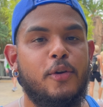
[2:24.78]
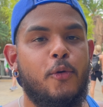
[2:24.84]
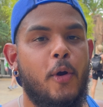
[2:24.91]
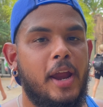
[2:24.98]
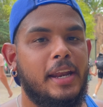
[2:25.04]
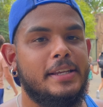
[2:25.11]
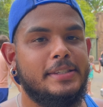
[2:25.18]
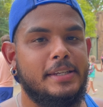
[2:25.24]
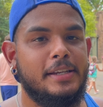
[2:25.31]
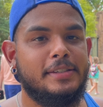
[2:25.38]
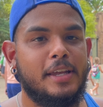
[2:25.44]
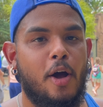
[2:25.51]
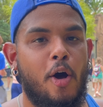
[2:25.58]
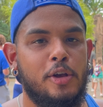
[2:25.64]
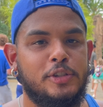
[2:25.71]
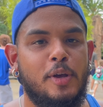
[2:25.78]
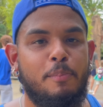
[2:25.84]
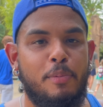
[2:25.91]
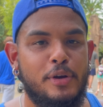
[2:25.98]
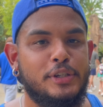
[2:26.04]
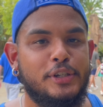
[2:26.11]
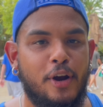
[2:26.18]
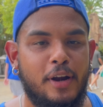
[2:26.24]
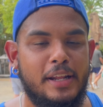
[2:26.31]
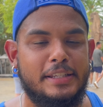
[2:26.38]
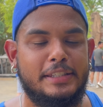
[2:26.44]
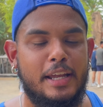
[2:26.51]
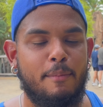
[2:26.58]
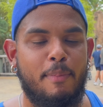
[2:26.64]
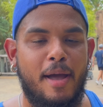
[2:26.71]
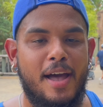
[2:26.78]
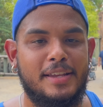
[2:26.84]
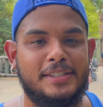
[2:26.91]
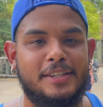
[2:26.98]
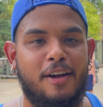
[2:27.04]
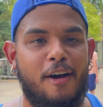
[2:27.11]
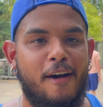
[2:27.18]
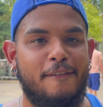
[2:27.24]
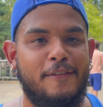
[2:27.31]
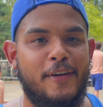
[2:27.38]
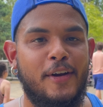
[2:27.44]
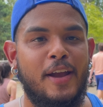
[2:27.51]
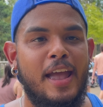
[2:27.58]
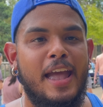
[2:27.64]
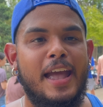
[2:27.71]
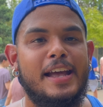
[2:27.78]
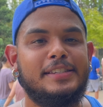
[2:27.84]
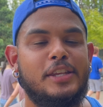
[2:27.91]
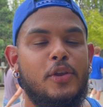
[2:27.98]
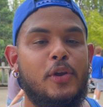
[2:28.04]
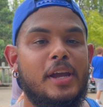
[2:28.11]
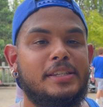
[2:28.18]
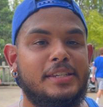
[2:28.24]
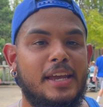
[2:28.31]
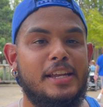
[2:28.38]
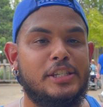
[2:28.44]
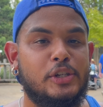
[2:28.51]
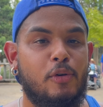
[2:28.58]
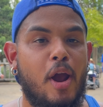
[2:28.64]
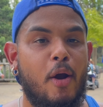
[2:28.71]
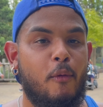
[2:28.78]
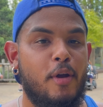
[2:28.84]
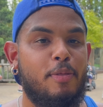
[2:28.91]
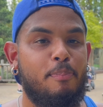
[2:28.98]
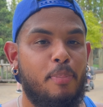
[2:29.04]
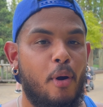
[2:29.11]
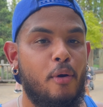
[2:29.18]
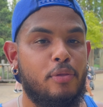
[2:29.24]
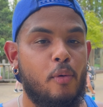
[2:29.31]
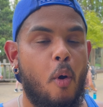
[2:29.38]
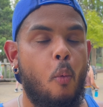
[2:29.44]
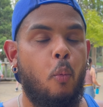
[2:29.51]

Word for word: greatest things that also Busch Gardens Tampa has to offer is that you get to interact with both